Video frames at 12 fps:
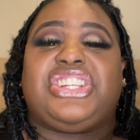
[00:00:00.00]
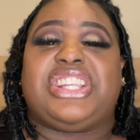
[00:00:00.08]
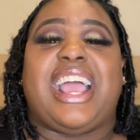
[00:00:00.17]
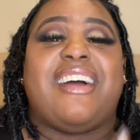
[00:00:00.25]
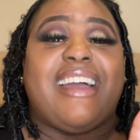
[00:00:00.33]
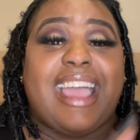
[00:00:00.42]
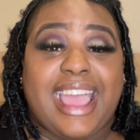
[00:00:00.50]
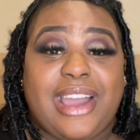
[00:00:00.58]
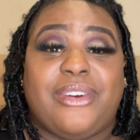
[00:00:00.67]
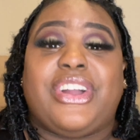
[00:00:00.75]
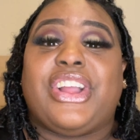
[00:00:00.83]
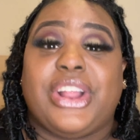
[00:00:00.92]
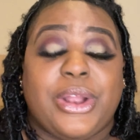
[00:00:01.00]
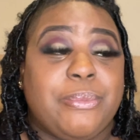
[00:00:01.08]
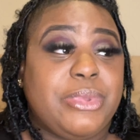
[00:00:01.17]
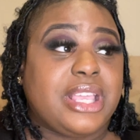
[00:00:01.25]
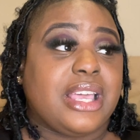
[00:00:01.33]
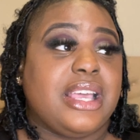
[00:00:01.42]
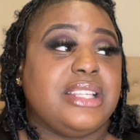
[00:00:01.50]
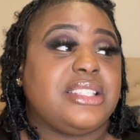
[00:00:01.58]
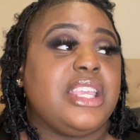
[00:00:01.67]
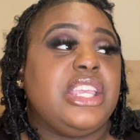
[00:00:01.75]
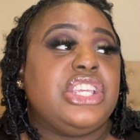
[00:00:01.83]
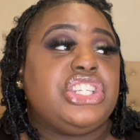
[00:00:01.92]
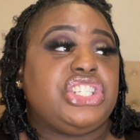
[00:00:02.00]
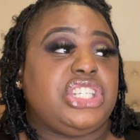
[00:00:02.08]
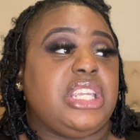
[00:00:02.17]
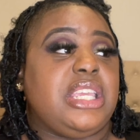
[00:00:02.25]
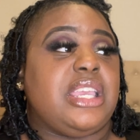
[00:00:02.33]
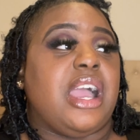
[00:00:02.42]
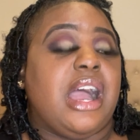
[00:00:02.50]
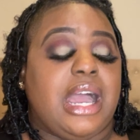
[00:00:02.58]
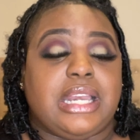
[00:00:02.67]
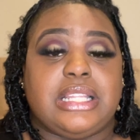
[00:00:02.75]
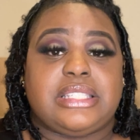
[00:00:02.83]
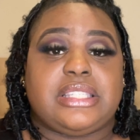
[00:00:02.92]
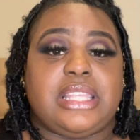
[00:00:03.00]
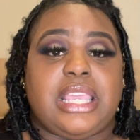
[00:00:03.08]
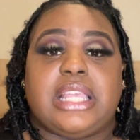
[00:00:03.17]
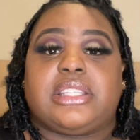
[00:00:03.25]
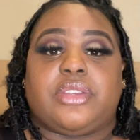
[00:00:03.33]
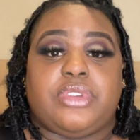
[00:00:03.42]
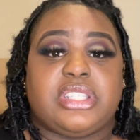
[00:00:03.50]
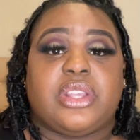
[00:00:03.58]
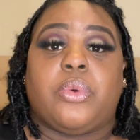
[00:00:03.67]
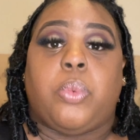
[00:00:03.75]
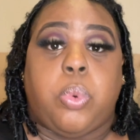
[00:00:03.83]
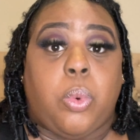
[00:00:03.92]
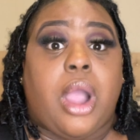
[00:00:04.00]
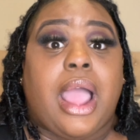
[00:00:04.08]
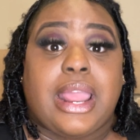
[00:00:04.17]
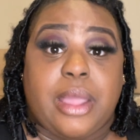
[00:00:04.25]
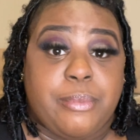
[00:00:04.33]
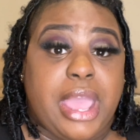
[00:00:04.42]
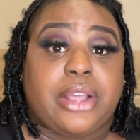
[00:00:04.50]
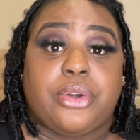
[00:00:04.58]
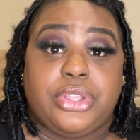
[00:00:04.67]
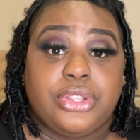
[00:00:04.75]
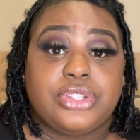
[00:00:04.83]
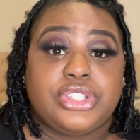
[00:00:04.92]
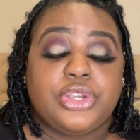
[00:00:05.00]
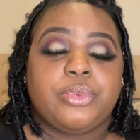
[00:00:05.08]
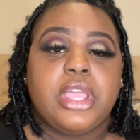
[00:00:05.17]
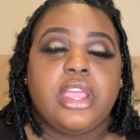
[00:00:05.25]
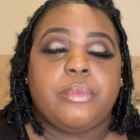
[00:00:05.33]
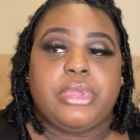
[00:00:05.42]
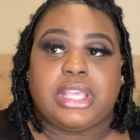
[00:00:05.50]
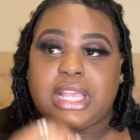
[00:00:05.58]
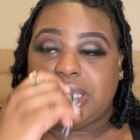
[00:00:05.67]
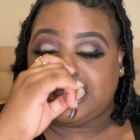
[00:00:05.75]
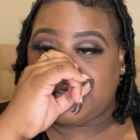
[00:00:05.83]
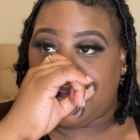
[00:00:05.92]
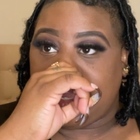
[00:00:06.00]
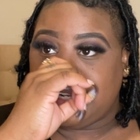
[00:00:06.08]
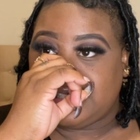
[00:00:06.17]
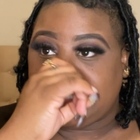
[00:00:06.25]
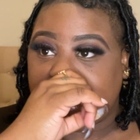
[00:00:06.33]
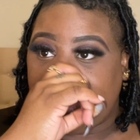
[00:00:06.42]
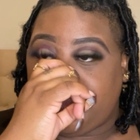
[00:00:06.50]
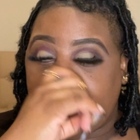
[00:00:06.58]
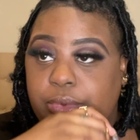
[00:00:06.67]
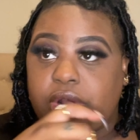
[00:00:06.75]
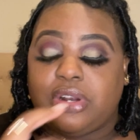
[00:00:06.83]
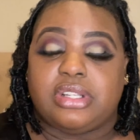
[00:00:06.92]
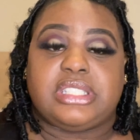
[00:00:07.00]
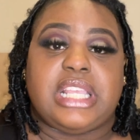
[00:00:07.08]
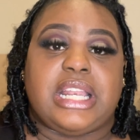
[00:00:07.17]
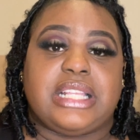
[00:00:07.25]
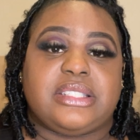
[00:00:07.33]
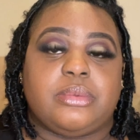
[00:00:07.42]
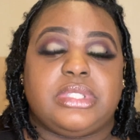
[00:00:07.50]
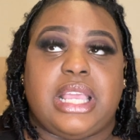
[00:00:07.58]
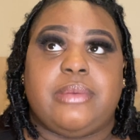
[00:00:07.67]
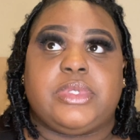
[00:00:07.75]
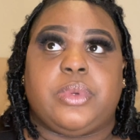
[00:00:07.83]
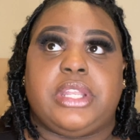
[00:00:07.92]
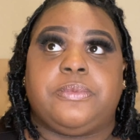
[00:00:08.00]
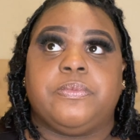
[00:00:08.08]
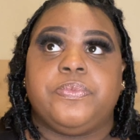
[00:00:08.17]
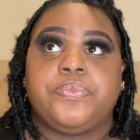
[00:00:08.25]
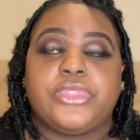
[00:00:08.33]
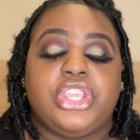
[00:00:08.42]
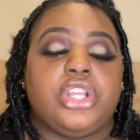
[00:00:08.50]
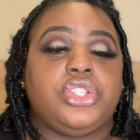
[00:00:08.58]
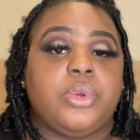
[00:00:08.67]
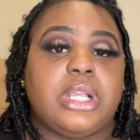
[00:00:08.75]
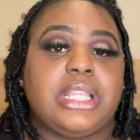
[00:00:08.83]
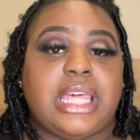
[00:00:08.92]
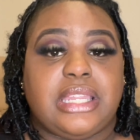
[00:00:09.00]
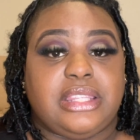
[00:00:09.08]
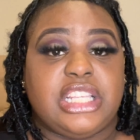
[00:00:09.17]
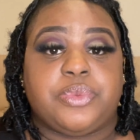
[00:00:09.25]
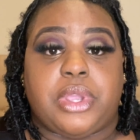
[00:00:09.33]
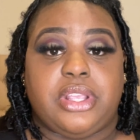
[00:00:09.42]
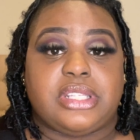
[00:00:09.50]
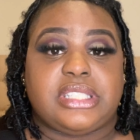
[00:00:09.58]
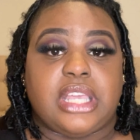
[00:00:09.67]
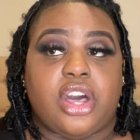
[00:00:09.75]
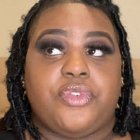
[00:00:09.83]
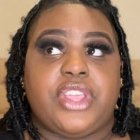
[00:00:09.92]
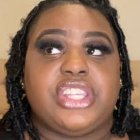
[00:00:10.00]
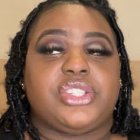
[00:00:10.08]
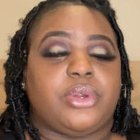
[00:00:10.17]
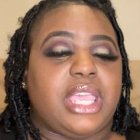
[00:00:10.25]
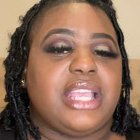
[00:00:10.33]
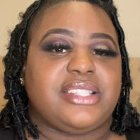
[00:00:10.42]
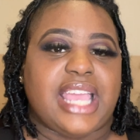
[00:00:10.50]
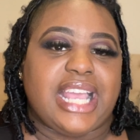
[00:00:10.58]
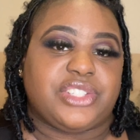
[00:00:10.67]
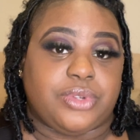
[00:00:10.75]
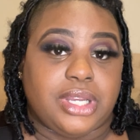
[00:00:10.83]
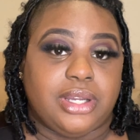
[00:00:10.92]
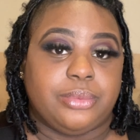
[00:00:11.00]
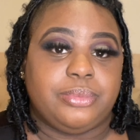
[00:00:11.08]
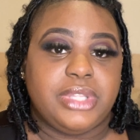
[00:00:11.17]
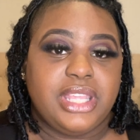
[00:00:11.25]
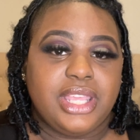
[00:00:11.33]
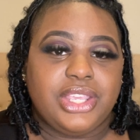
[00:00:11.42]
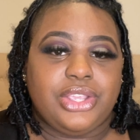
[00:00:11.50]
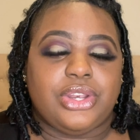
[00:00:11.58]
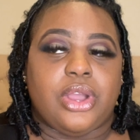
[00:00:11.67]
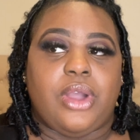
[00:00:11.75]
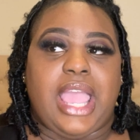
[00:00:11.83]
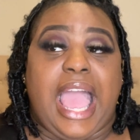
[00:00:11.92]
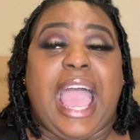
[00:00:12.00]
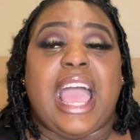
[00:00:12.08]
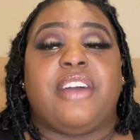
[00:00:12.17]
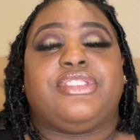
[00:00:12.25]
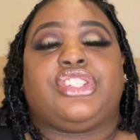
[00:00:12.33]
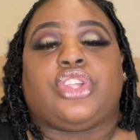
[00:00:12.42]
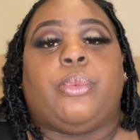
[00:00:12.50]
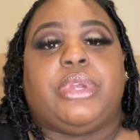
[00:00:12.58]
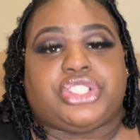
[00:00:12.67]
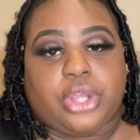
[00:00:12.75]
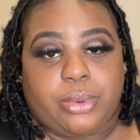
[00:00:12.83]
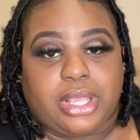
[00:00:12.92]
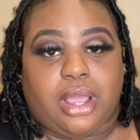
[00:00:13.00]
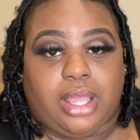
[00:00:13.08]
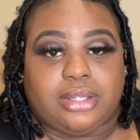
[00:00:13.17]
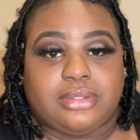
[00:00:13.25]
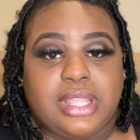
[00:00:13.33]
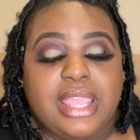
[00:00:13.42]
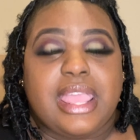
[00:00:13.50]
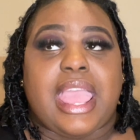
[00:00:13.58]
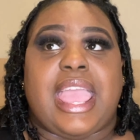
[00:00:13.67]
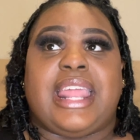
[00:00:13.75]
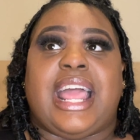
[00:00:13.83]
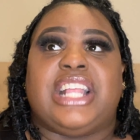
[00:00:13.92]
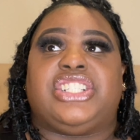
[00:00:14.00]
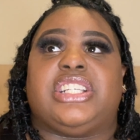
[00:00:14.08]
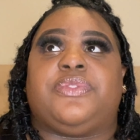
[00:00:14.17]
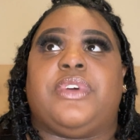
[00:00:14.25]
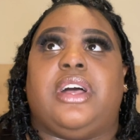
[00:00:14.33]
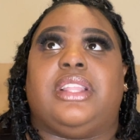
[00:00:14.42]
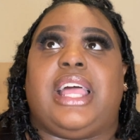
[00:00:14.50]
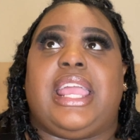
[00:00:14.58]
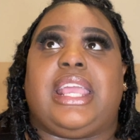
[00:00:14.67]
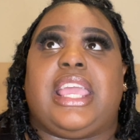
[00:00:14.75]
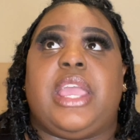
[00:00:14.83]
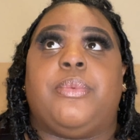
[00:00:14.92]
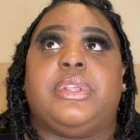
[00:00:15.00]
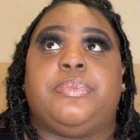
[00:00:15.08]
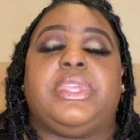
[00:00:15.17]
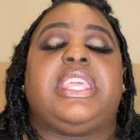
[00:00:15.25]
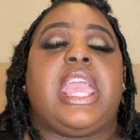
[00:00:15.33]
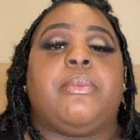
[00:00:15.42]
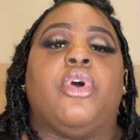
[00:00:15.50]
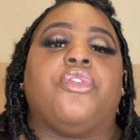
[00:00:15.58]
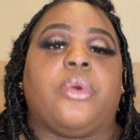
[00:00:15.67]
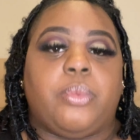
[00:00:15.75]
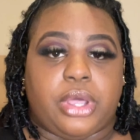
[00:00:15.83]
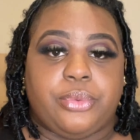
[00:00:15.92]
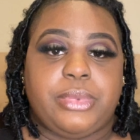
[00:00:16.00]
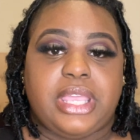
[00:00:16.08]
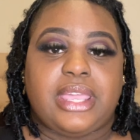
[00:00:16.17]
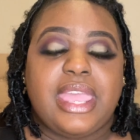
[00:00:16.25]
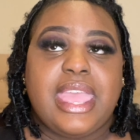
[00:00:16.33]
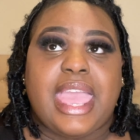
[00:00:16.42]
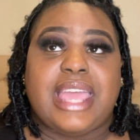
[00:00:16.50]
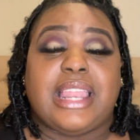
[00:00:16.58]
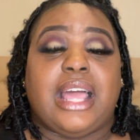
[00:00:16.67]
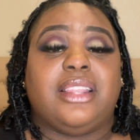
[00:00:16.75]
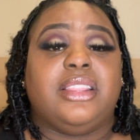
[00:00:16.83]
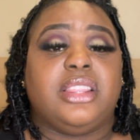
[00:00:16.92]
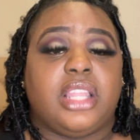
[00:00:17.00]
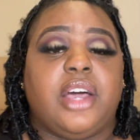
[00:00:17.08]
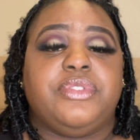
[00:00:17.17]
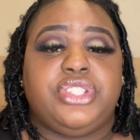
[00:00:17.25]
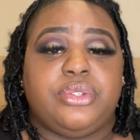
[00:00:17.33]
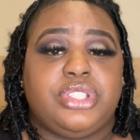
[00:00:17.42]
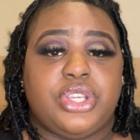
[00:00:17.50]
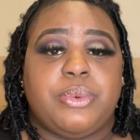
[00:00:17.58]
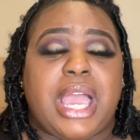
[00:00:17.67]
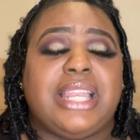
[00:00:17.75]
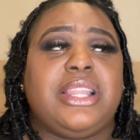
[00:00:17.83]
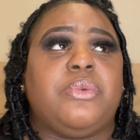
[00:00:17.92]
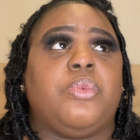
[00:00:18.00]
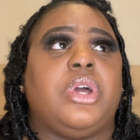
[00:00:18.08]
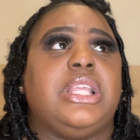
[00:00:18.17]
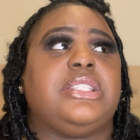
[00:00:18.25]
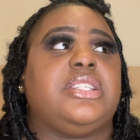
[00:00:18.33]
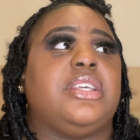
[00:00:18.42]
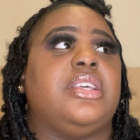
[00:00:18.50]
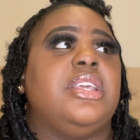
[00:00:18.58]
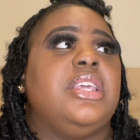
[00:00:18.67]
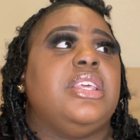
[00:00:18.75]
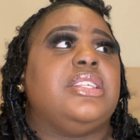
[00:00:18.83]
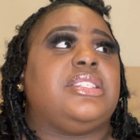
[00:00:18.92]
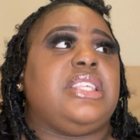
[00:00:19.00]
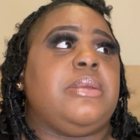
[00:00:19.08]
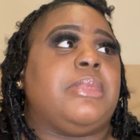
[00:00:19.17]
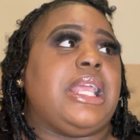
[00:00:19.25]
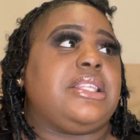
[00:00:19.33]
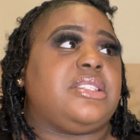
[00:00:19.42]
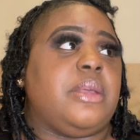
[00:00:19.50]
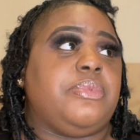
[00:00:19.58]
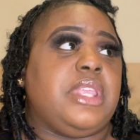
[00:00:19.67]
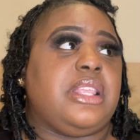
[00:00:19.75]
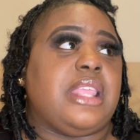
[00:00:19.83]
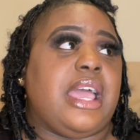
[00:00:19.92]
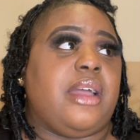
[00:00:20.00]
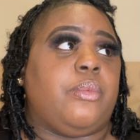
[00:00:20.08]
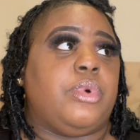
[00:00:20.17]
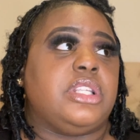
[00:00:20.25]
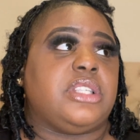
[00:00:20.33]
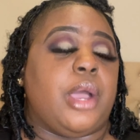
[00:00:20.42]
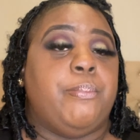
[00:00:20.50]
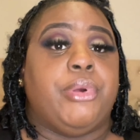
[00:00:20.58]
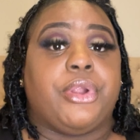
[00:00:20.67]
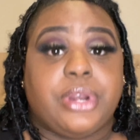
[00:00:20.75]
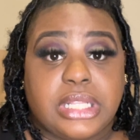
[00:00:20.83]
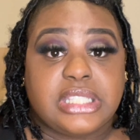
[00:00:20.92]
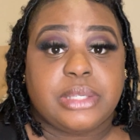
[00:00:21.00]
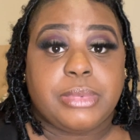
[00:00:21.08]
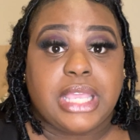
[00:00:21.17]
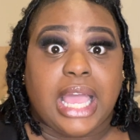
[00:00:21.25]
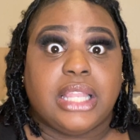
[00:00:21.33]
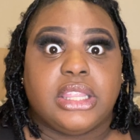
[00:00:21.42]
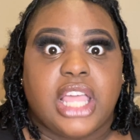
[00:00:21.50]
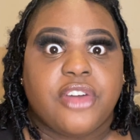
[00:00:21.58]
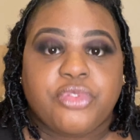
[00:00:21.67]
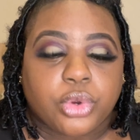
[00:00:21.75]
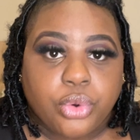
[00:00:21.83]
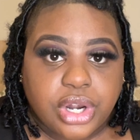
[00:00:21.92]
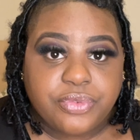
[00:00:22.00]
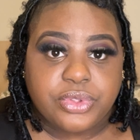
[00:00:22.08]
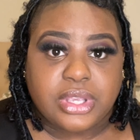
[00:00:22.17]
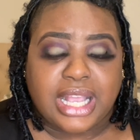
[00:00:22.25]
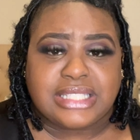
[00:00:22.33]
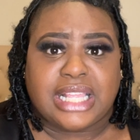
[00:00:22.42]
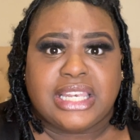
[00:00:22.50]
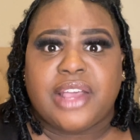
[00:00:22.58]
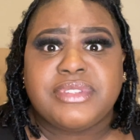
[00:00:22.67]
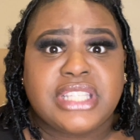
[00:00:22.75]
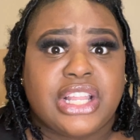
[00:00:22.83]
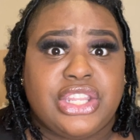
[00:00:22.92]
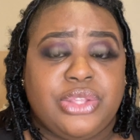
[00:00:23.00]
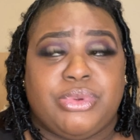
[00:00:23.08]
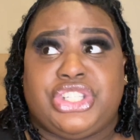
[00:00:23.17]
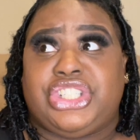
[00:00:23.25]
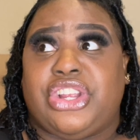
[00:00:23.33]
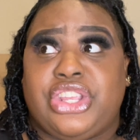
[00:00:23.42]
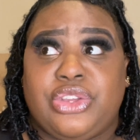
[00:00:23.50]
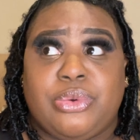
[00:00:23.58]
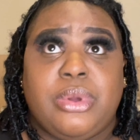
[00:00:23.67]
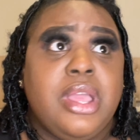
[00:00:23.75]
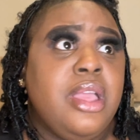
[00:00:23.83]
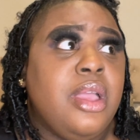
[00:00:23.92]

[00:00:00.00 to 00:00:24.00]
shout out her because she honestly is the reason why I'm back on YouTube because honestly, people don't understand that sometimes when you're doing a lot of things by yourself, it's okay to ask for help. You know, I have so much going on and I just felt like it became overwhelming and I loved YouTube. I didn't want it to seem like something that was a burden to me. I love recording for you guys. I love telling you and sharing you